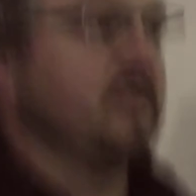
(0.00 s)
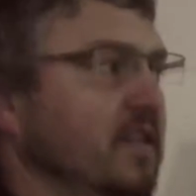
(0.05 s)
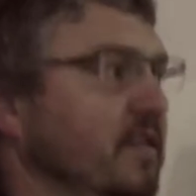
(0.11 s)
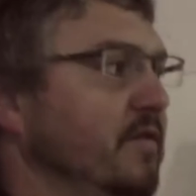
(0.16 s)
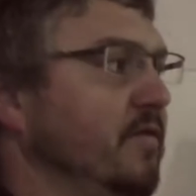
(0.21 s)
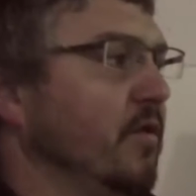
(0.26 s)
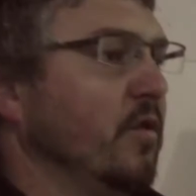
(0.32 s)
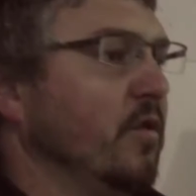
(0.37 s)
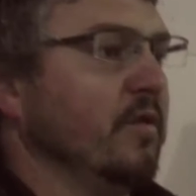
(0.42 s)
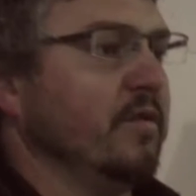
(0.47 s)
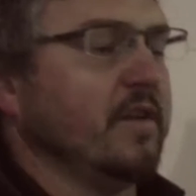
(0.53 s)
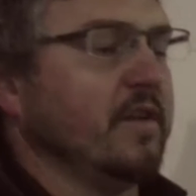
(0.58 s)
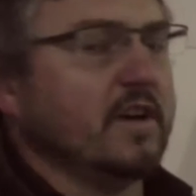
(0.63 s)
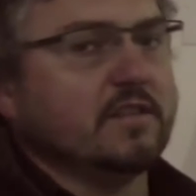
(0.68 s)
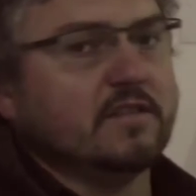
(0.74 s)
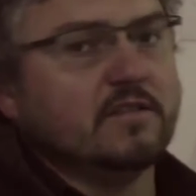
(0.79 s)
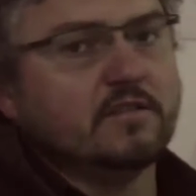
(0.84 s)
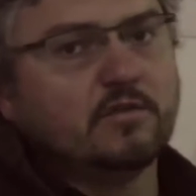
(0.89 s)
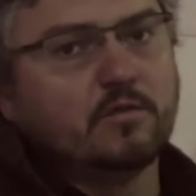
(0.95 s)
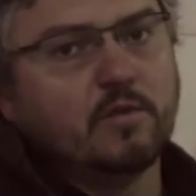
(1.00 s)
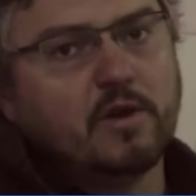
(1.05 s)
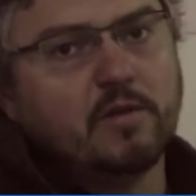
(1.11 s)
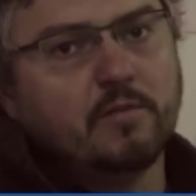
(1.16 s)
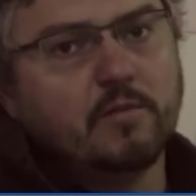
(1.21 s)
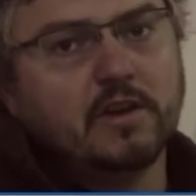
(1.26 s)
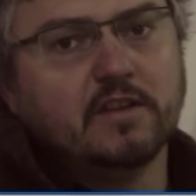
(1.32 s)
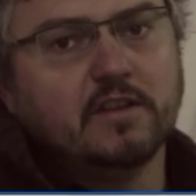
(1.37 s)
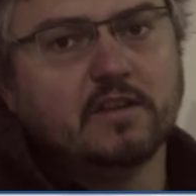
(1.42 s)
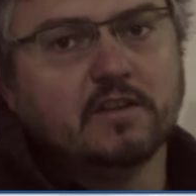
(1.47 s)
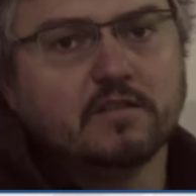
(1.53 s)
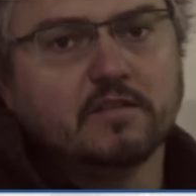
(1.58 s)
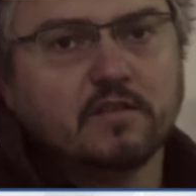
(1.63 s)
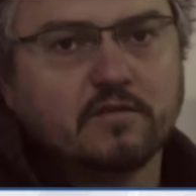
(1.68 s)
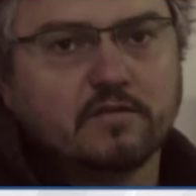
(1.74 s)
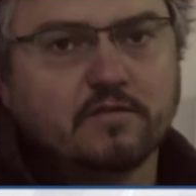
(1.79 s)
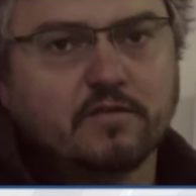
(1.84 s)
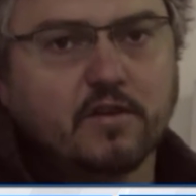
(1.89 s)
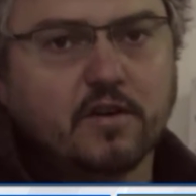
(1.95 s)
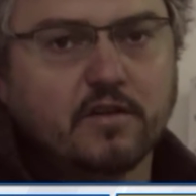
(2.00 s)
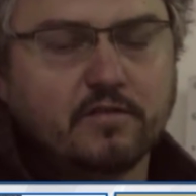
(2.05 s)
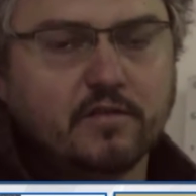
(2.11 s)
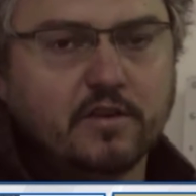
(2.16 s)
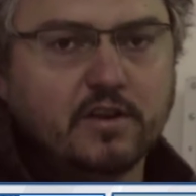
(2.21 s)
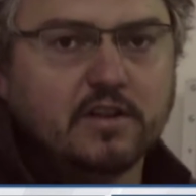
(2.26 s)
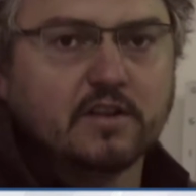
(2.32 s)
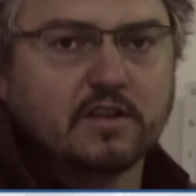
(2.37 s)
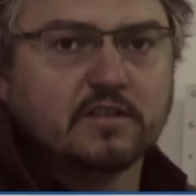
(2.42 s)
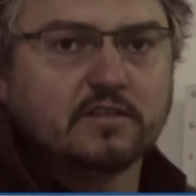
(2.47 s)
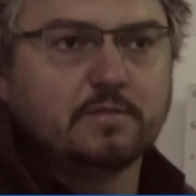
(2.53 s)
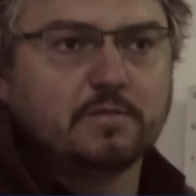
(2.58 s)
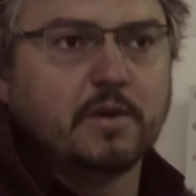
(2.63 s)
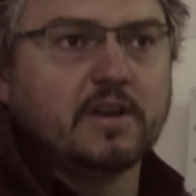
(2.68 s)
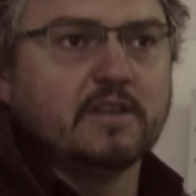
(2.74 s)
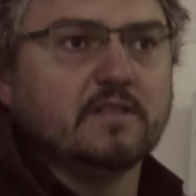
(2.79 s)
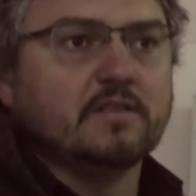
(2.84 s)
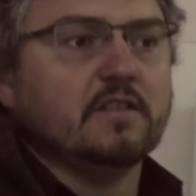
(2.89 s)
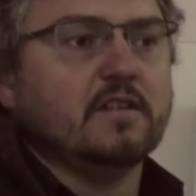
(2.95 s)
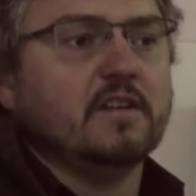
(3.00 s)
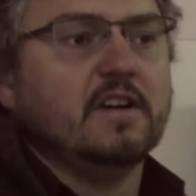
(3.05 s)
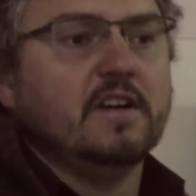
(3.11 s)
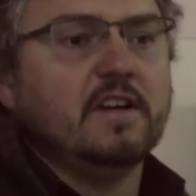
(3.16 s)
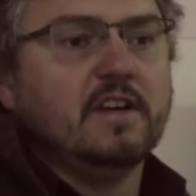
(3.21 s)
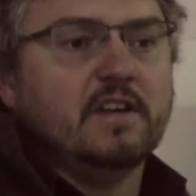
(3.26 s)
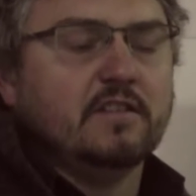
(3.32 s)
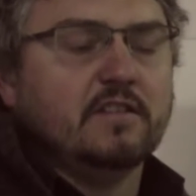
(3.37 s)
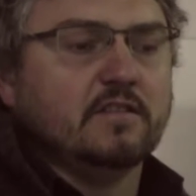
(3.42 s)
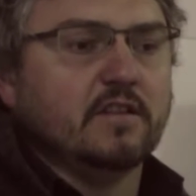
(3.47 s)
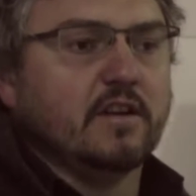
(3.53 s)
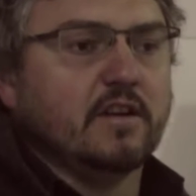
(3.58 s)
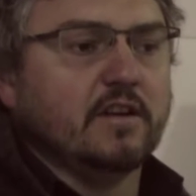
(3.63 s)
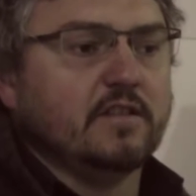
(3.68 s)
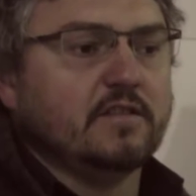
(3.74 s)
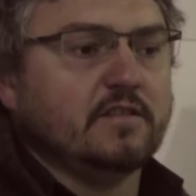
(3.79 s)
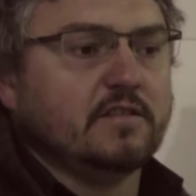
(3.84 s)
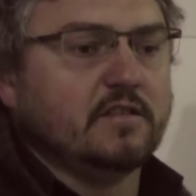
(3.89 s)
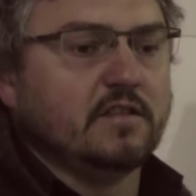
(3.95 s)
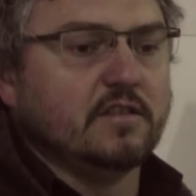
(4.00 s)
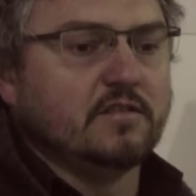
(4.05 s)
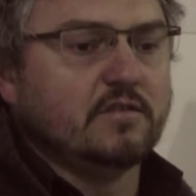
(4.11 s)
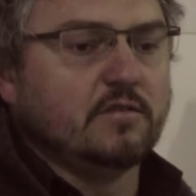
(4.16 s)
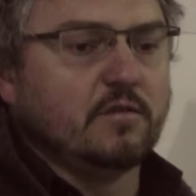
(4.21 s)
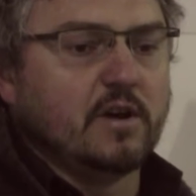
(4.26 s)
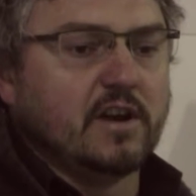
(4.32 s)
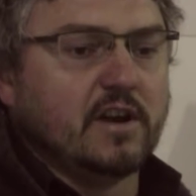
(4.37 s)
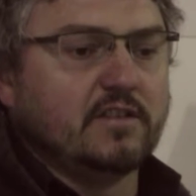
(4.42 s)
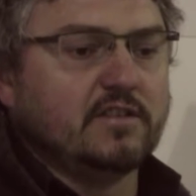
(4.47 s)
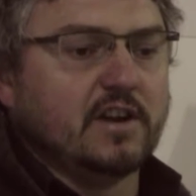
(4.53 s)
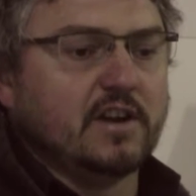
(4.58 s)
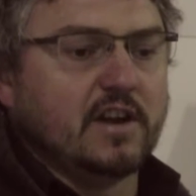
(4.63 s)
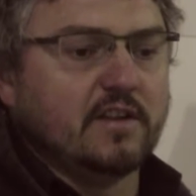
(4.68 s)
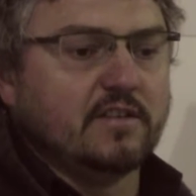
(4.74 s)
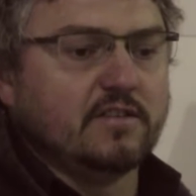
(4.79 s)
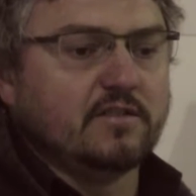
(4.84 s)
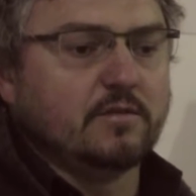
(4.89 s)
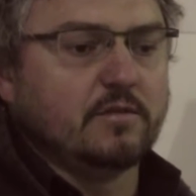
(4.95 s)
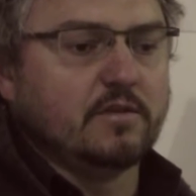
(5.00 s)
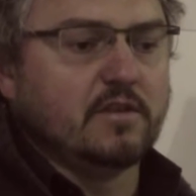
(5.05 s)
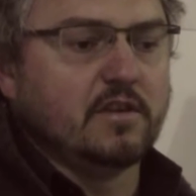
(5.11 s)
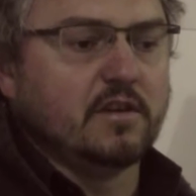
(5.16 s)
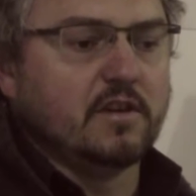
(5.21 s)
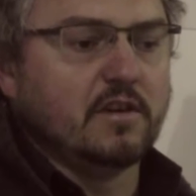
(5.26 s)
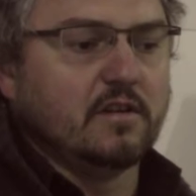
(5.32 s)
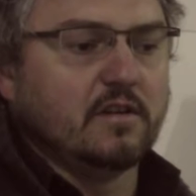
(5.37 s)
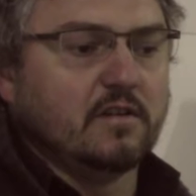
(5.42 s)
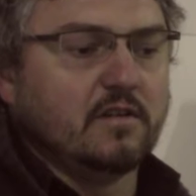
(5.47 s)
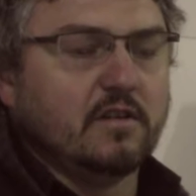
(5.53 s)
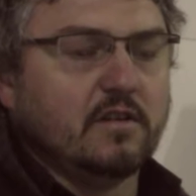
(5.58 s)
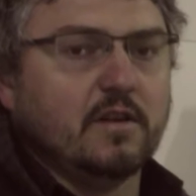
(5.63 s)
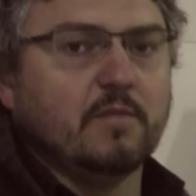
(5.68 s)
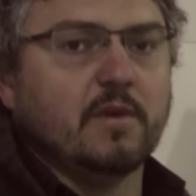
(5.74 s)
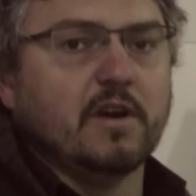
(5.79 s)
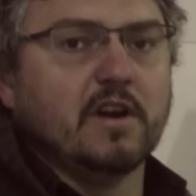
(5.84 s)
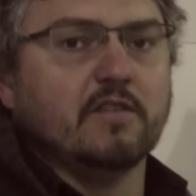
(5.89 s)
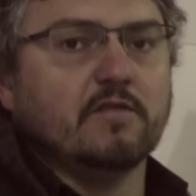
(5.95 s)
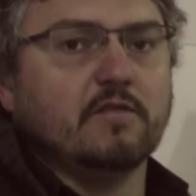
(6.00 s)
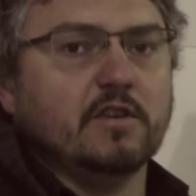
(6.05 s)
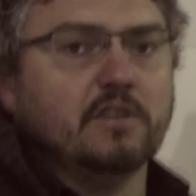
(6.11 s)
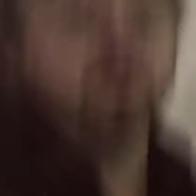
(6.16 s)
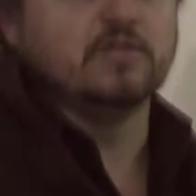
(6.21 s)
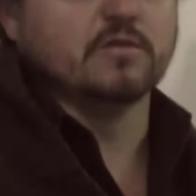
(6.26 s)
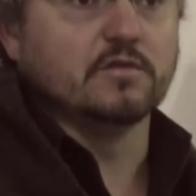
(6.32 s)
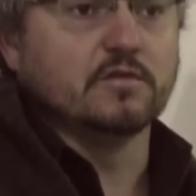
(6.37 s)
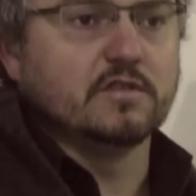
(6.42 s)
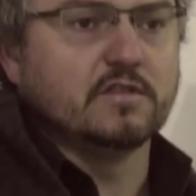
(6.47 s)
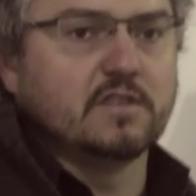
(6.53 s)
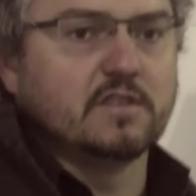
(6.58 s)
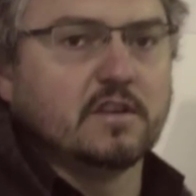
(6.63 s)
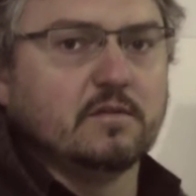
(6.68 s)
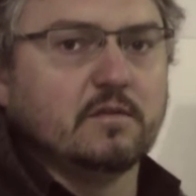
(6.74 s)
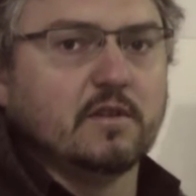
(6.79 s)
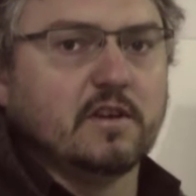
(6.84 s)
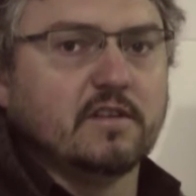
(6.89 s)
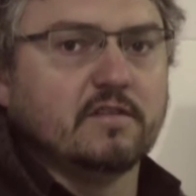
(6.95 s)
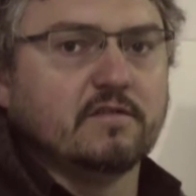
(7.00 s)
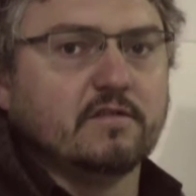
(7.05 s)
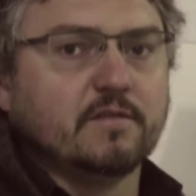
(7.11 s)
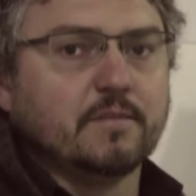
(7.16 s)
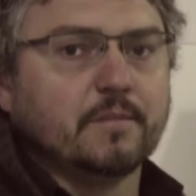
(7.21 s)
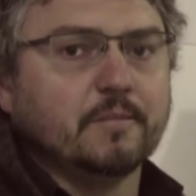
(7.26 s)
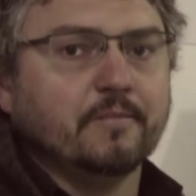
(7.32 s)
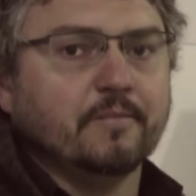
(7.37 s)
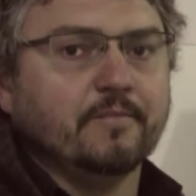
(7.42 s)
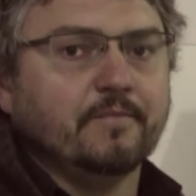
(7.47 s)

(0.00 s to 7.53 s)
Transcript: 64,000 square meters of retail space. So it's quite a challenge with the amount of resources that we have.